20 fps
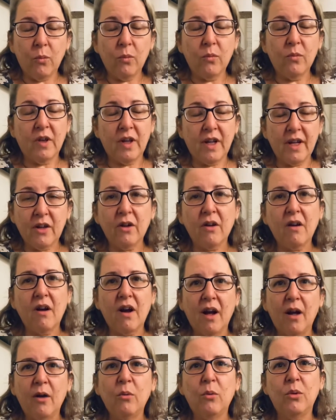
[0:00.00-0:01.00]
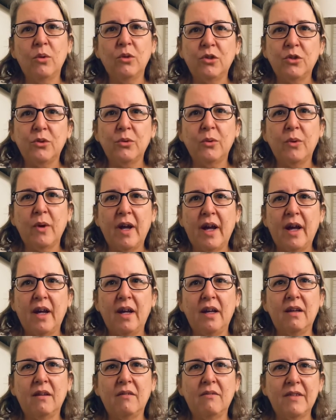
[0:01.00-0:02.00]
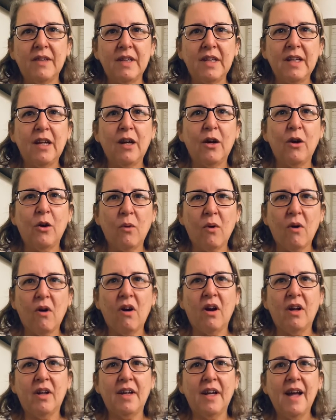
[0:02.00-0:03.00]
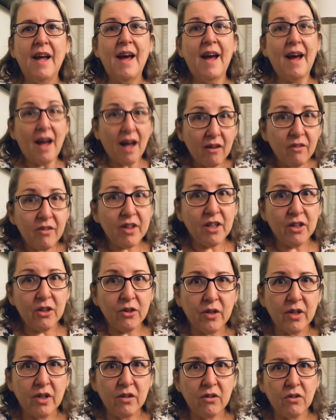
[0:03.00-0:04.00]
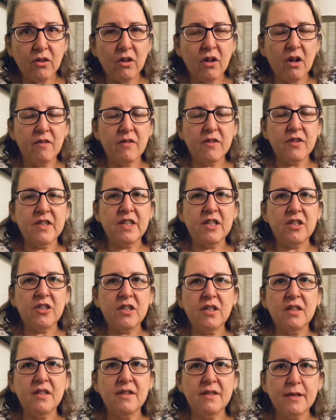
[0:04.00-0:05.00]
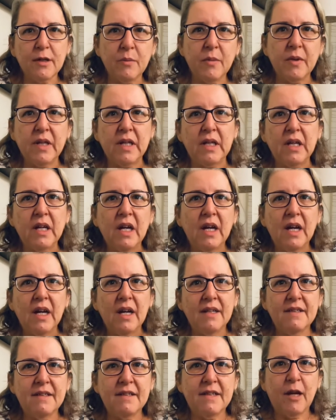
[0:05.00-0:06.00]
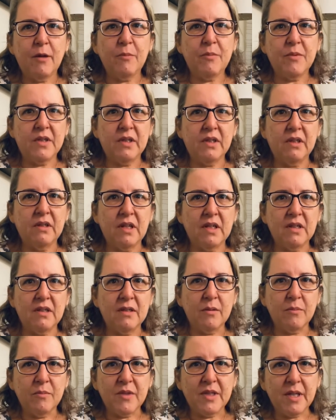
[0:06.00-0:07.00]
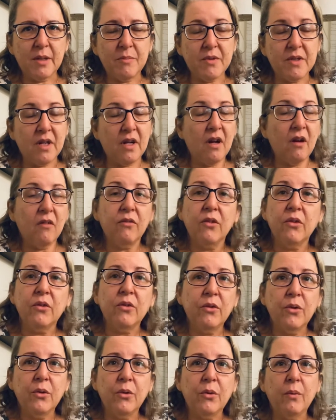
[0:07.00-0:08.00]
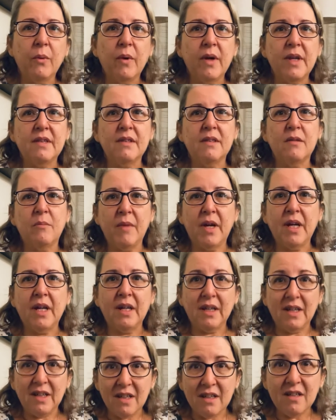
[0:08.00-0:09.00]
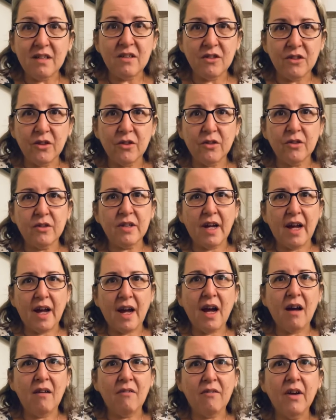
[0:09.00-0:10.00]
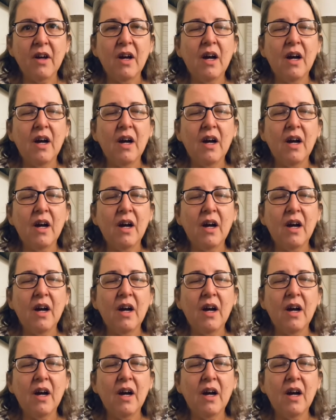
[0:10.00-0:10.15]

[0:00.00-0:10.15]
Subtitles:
later I will do a video on having a critical conversation, and some of the steps and some tips that I've learned through the ways that make it easier to have